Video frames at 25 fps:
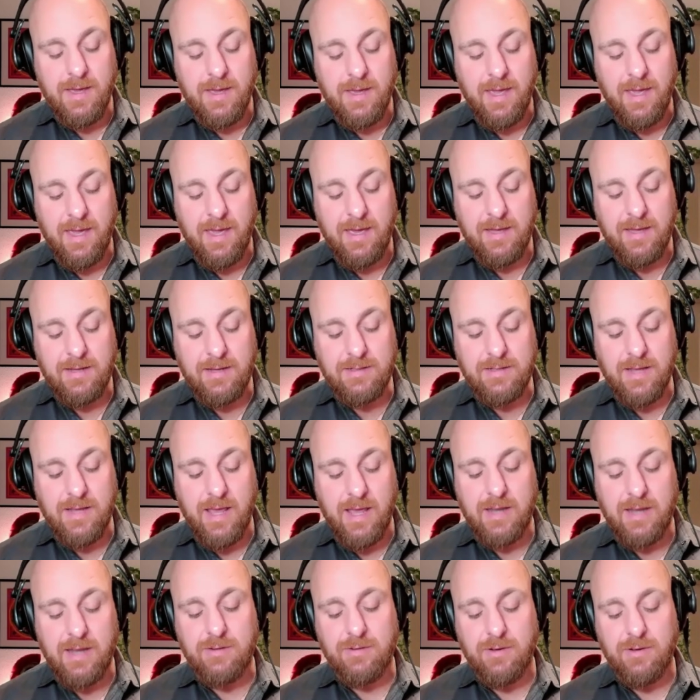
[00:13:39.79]
And
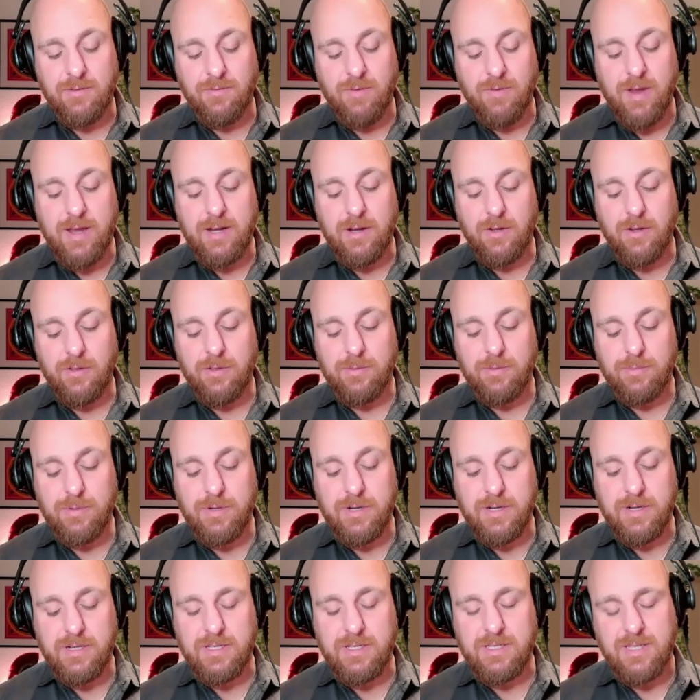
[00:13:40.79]
to have read all the
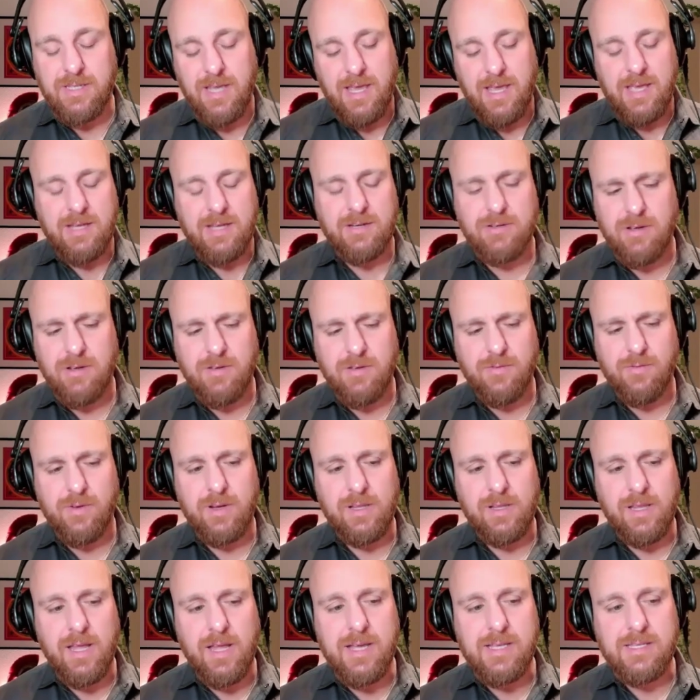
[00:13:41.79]
books and to have
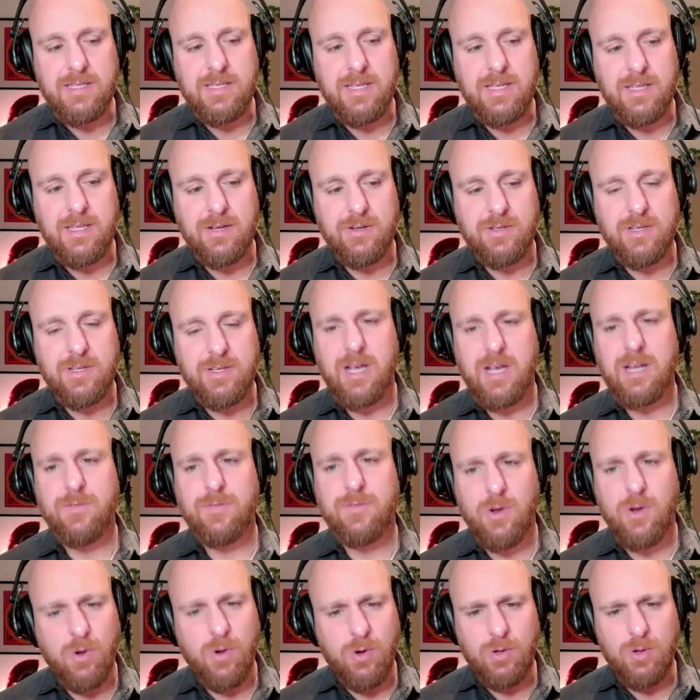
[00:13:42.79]
realized that there's kind of a
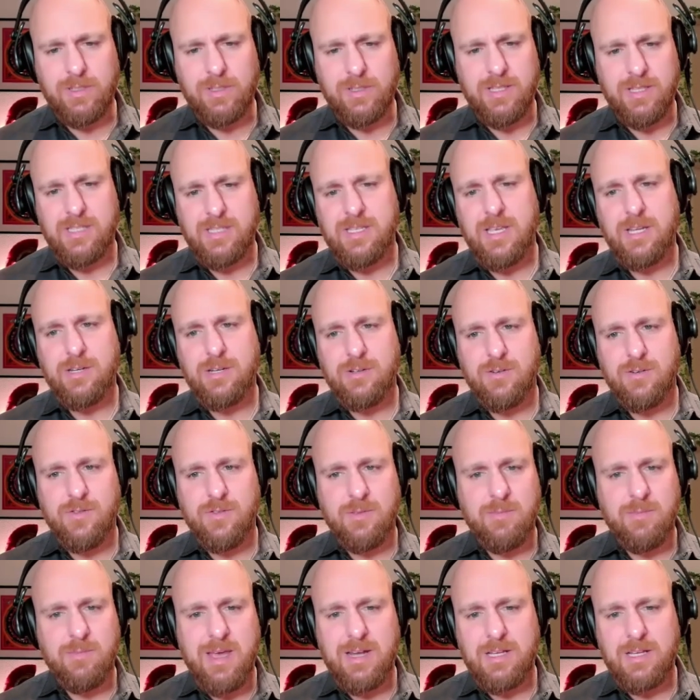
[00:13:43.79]
hole at the center of the
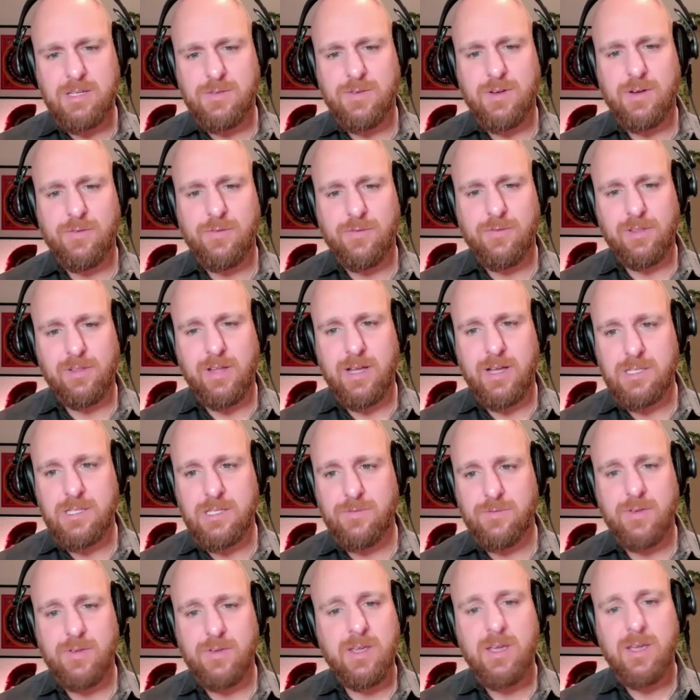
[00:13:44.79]
manosphere
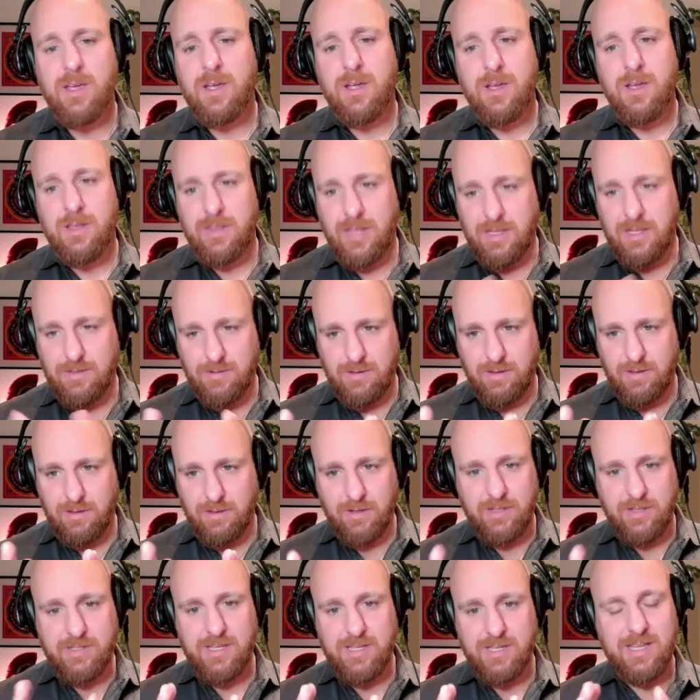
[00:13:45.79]
philosophy that
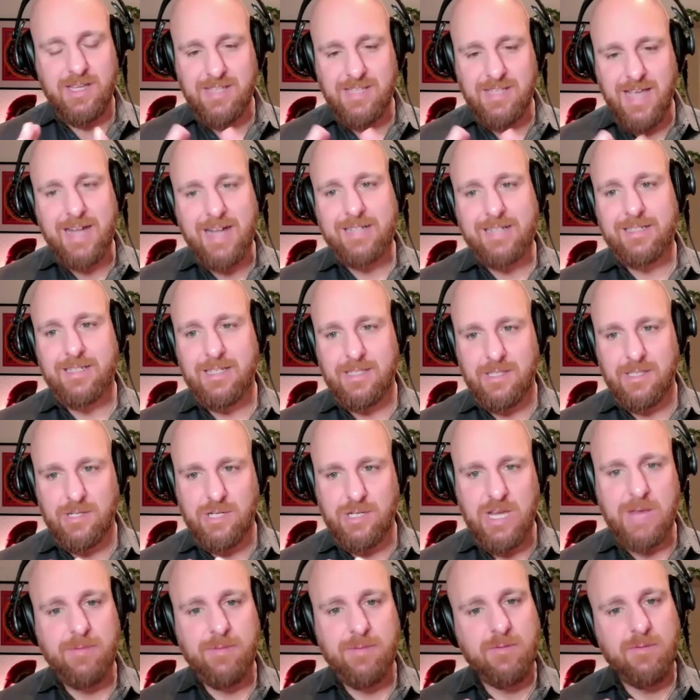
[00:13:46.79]
looks exactly in the
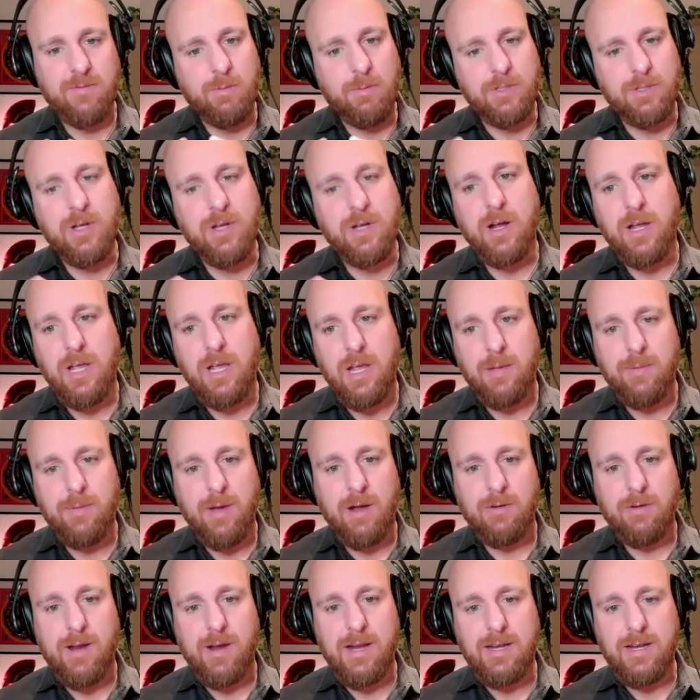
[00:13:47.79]
shape of what we're talking
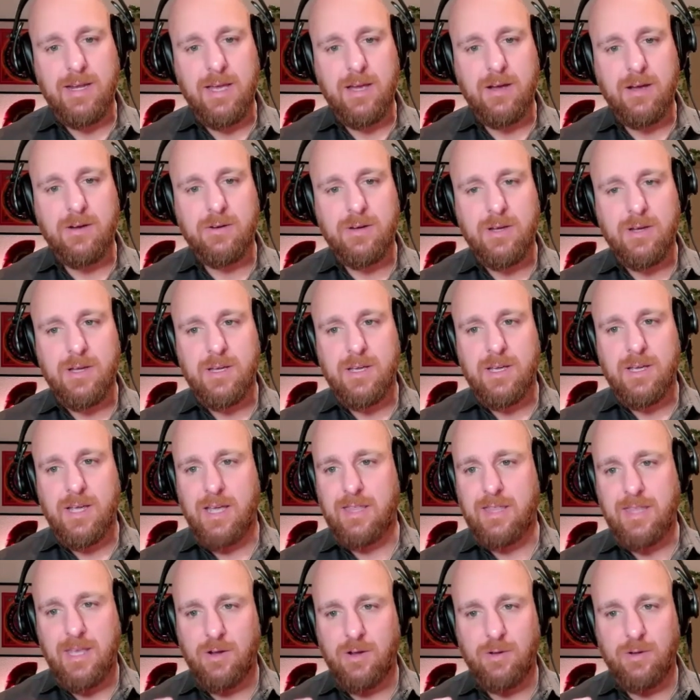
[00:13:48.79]
about right now.
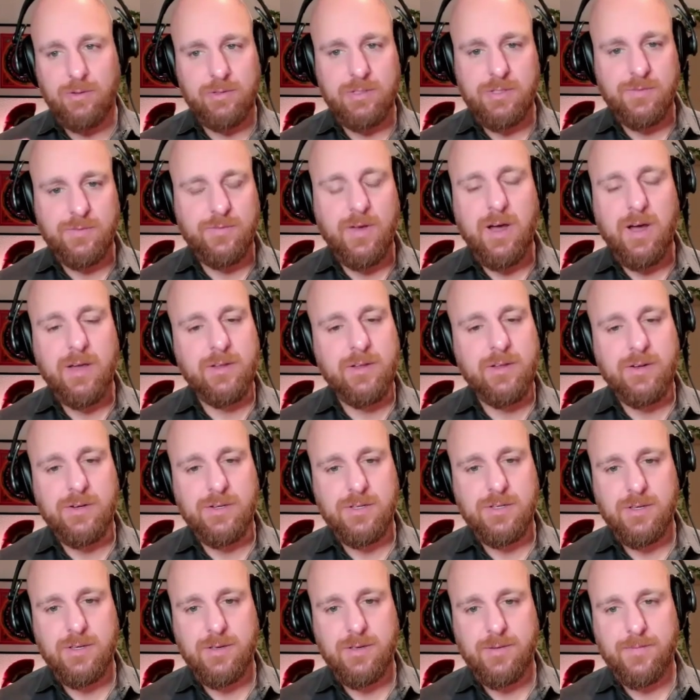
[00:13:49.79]
And that hole is
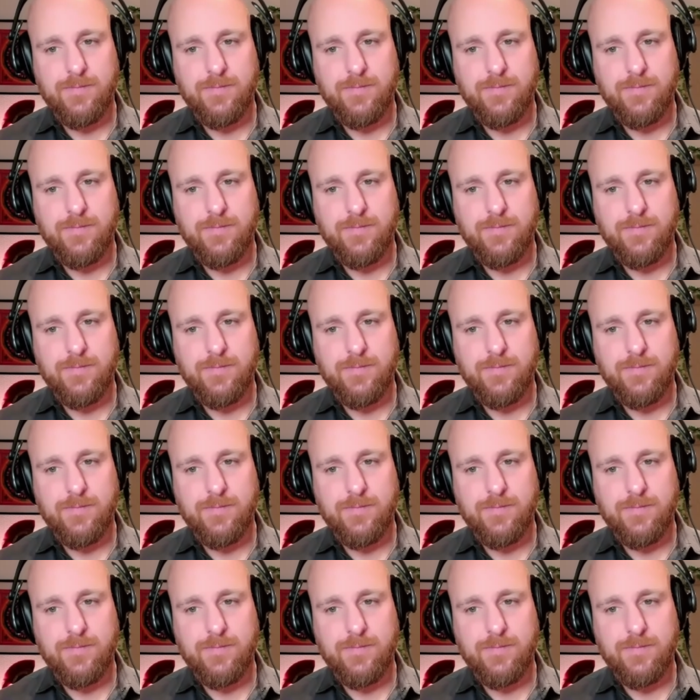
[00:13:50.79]
fathers.